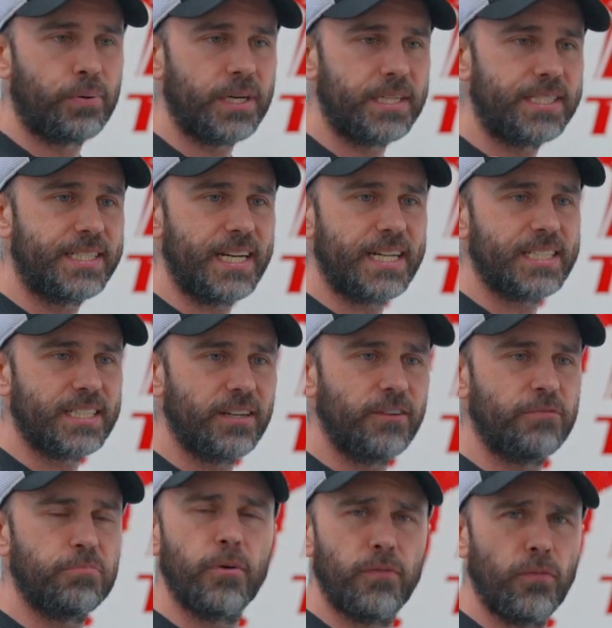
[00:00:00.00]

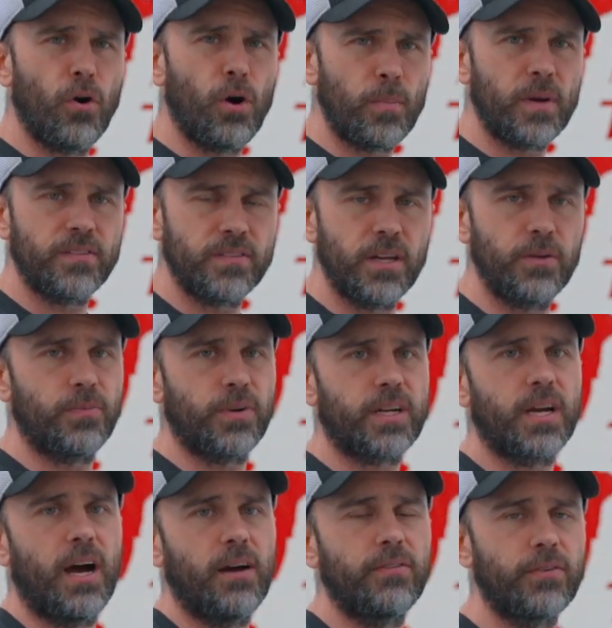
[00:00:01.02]
predictive performance and
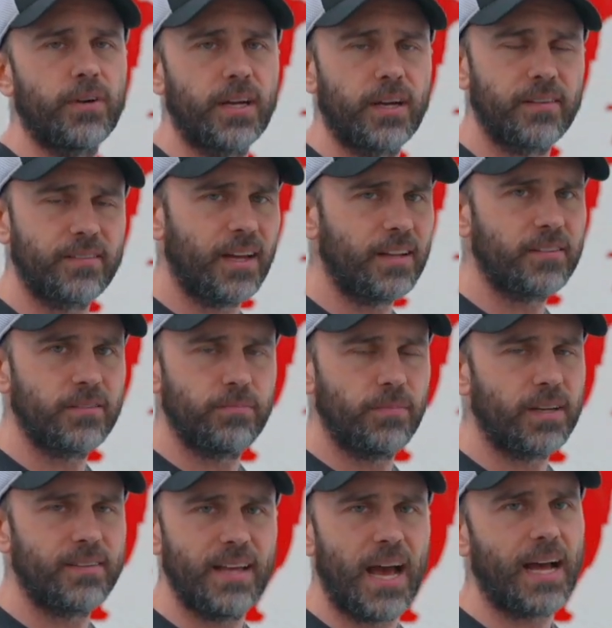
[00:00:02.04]
recovery, because that's
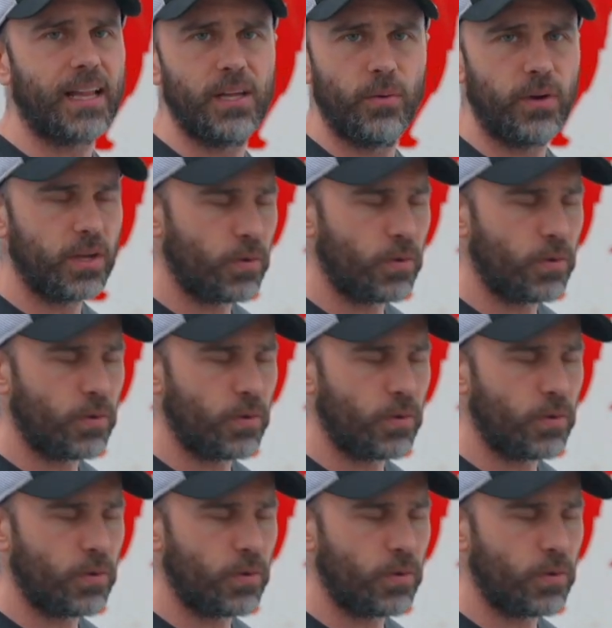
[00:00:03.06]
exactly what